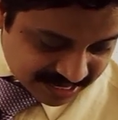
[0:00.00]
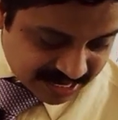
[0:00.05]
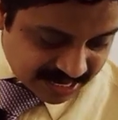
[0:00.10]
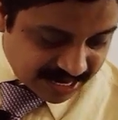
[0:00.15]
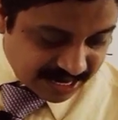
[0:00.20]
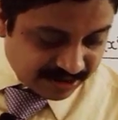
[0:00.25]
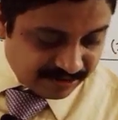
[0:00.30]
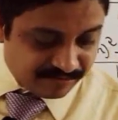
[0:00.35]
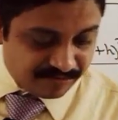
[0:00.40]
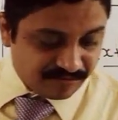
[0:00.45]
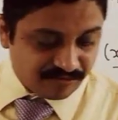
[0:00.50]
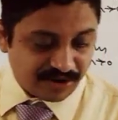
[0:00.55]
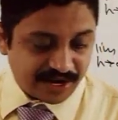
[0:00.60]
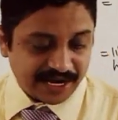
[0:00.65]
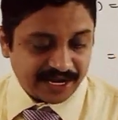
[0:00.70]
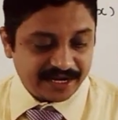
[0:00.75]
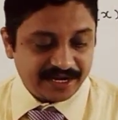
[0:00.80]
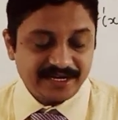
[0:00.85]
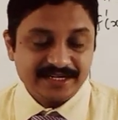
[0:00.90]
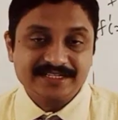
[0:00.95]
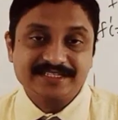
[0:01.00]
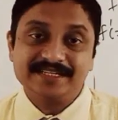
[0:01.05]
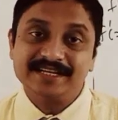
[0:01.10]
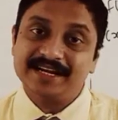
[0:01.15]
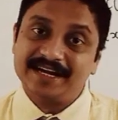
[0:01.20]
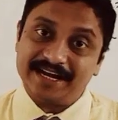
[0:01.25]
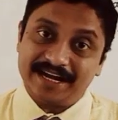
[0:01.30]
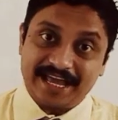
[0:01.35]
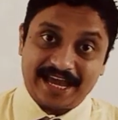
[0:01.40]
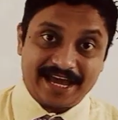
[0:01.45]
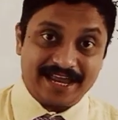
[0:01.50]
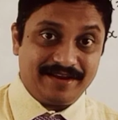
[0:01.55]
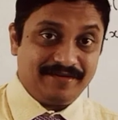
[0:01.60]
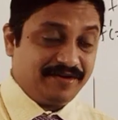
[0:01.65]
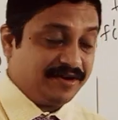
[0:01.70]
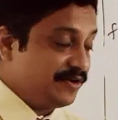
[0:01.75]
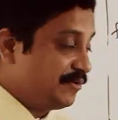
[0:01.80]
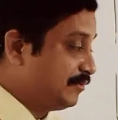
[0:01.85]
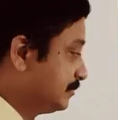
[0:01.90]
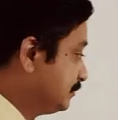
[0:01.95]
and find its
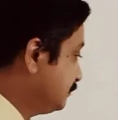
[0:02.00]
derivative.